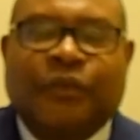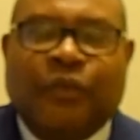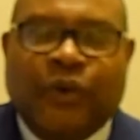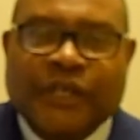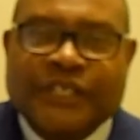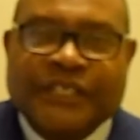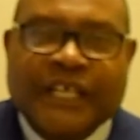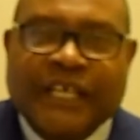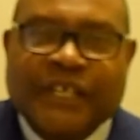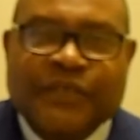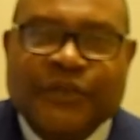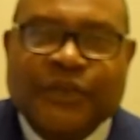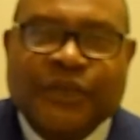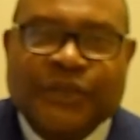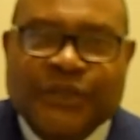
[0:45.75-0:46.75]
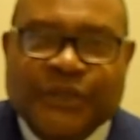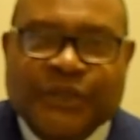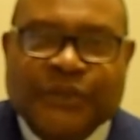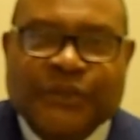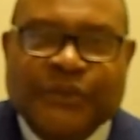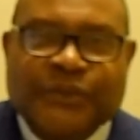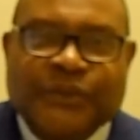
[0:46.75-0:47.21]
the worst thing you can
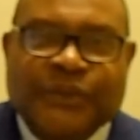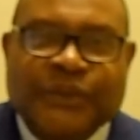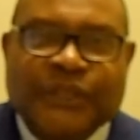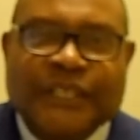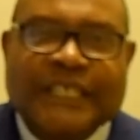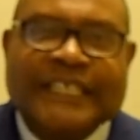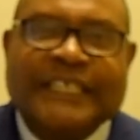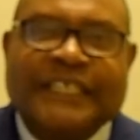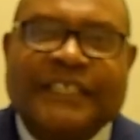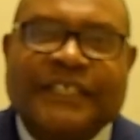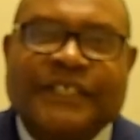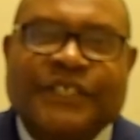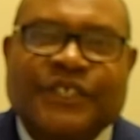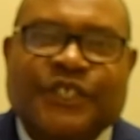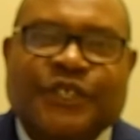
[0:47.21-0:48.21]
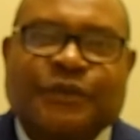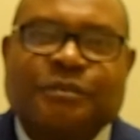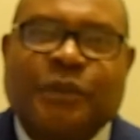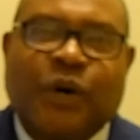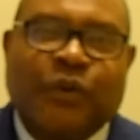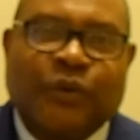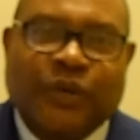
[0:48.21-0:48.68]
do is
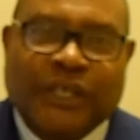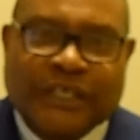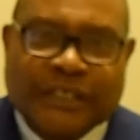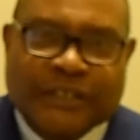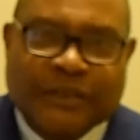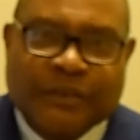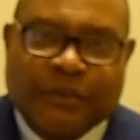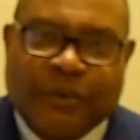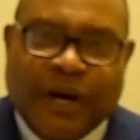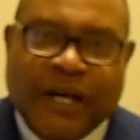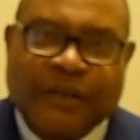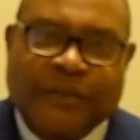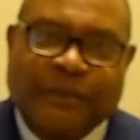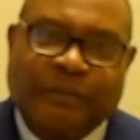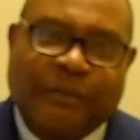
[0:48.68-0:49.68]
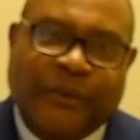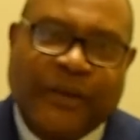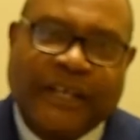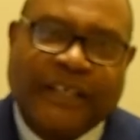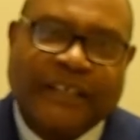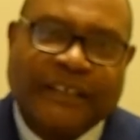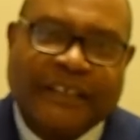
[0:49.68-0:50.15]
smoke while you're
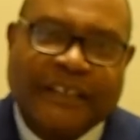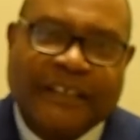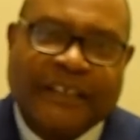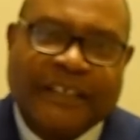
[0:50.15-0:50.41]
pregnant.